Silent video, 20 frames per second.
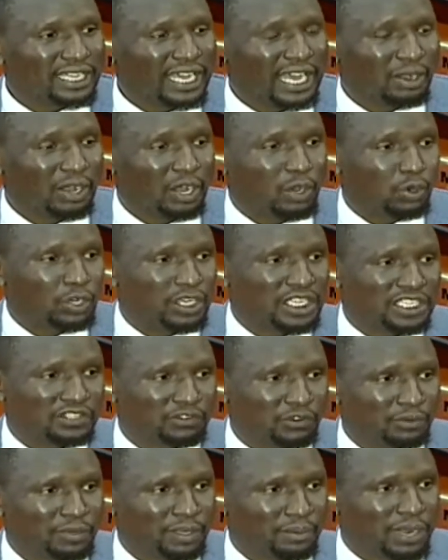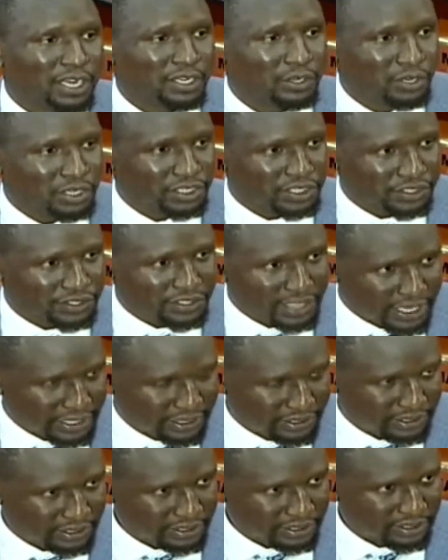our colleagues from the minority
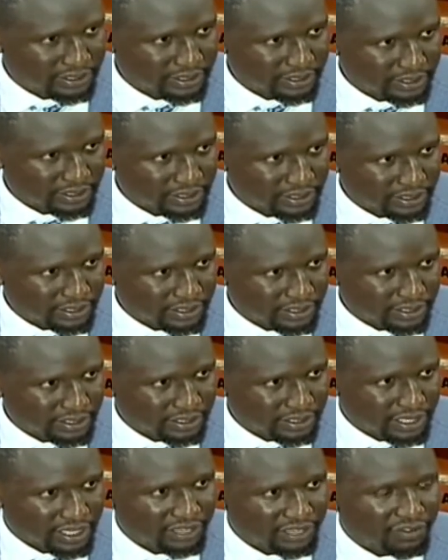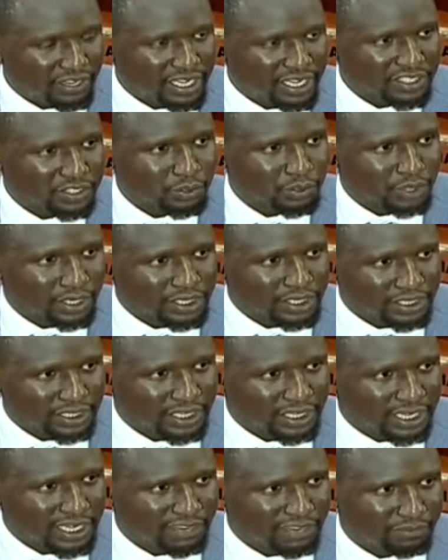side that even as you
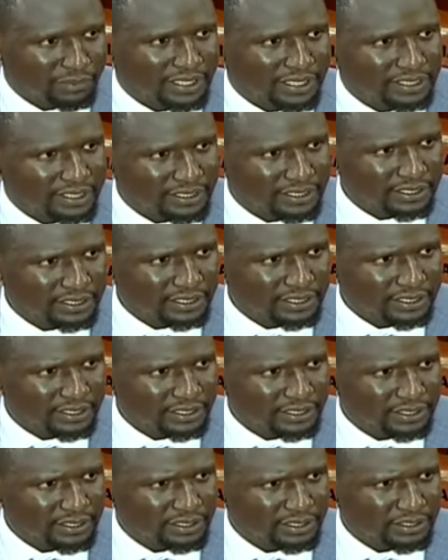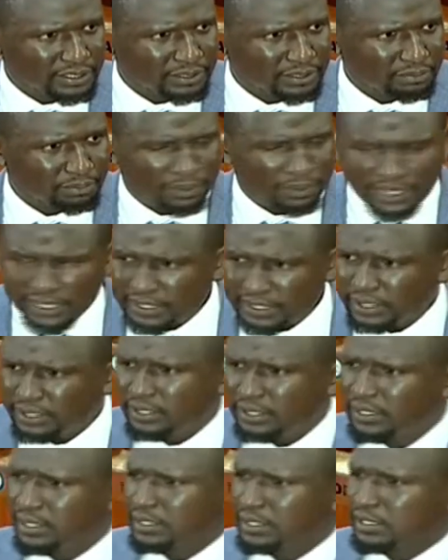critique government,
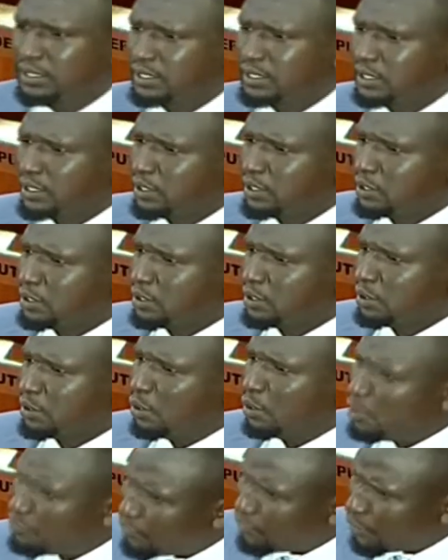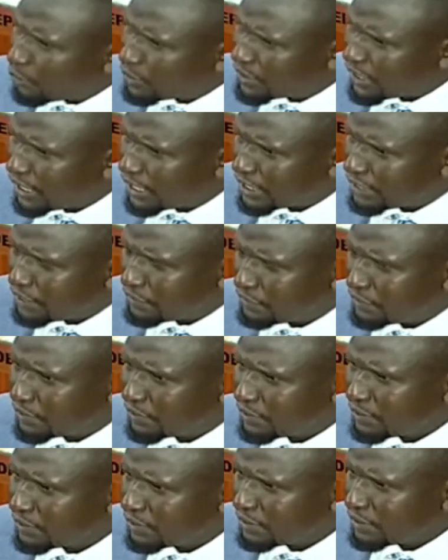please offer
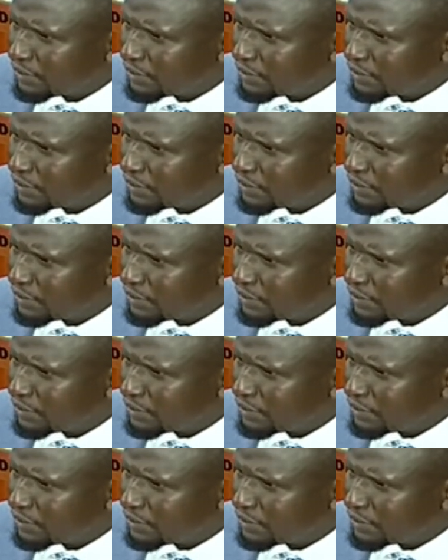alternatives.